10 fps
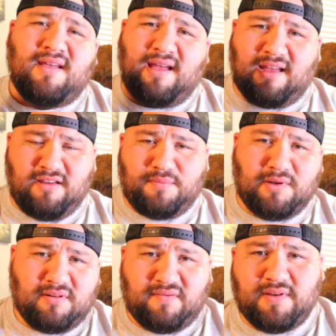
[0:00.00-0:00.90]
I
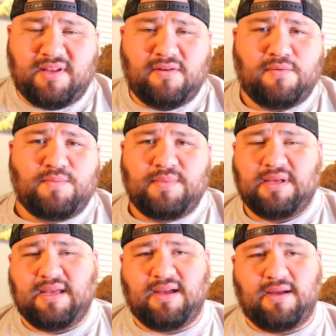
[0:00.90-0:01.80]
upload a video.
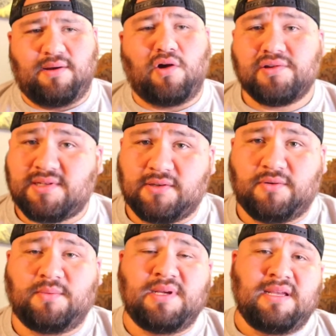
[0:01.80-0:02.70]

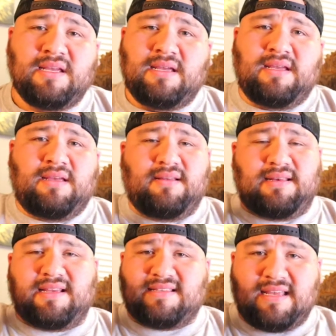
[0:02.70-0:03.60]
Also,
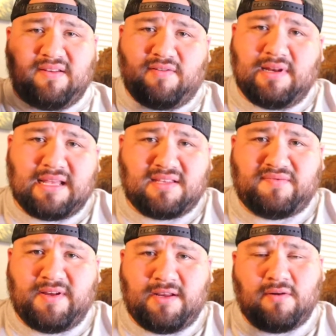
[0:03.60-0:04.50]
like I said, if you like this
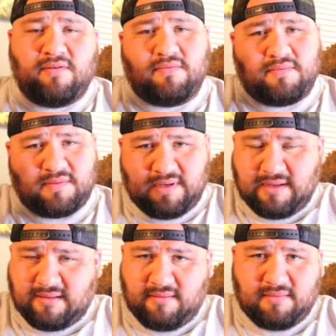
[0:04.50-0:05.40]
video,
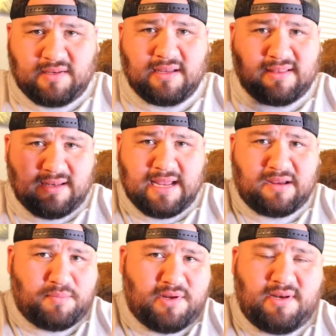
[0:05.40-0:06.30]
click the
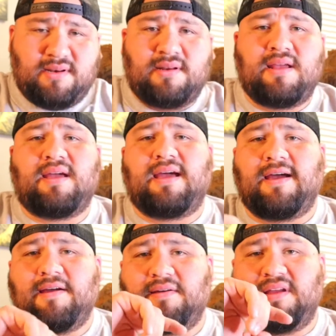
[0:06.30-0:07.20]
like button.
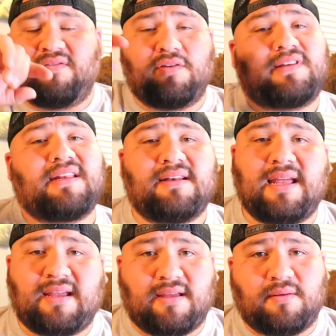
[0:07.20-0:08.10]
If you didn't
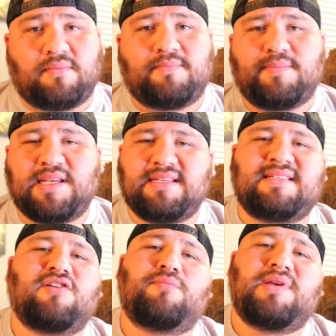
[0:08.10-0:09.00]
like it, please
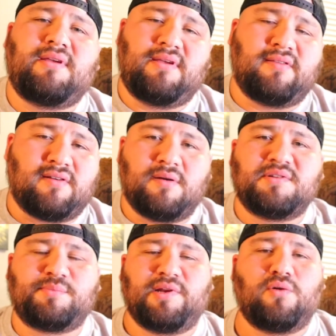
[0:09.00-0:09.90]
tell me in the
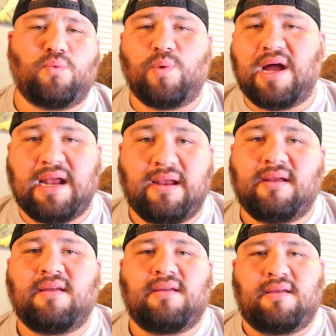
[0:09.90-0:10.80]
comments below why
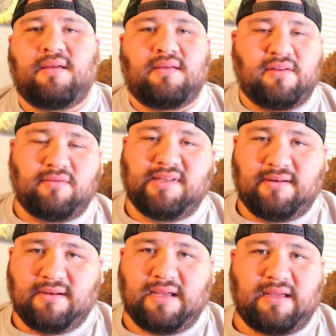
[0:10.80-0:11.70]
you
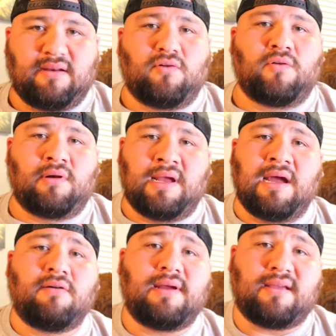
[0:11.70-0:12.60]
didn't like it or
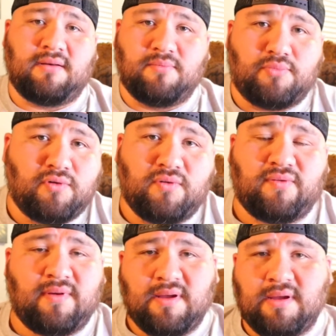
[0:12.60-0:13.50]
how I can improve.